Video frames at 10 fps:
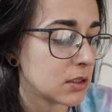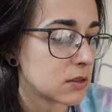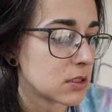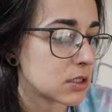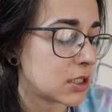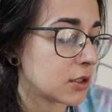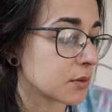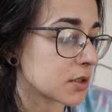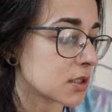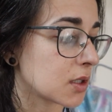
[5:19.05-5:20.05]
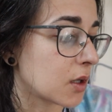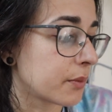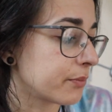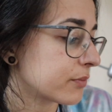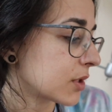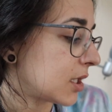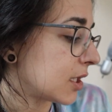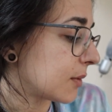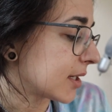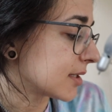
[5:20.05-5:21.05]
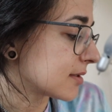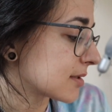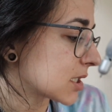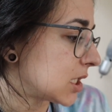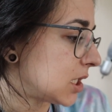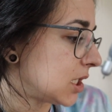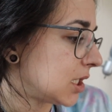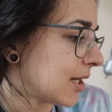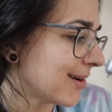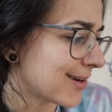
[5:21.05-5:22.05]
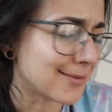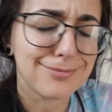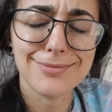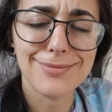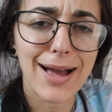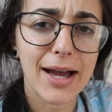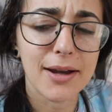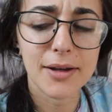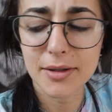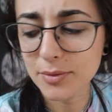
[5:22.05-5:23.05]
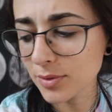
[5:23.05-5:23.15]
She's cute. So anyways, yeah, I